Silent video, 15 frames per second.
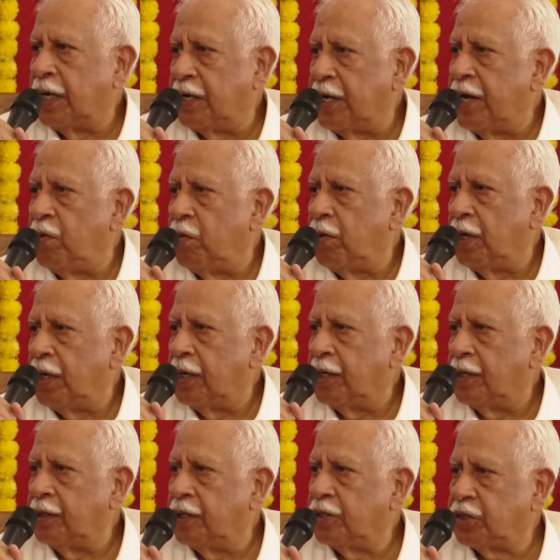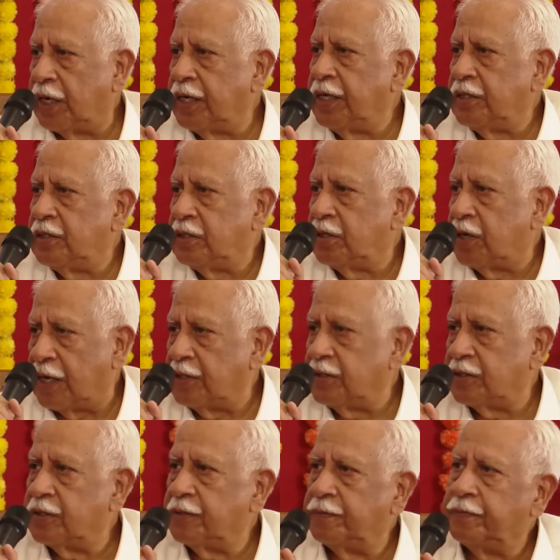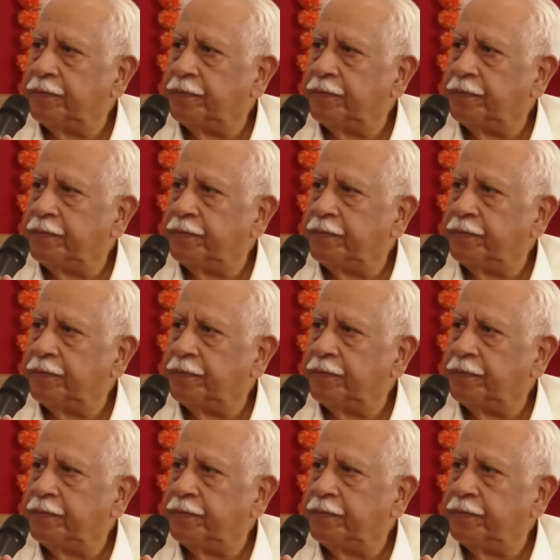contain the Chinese rise.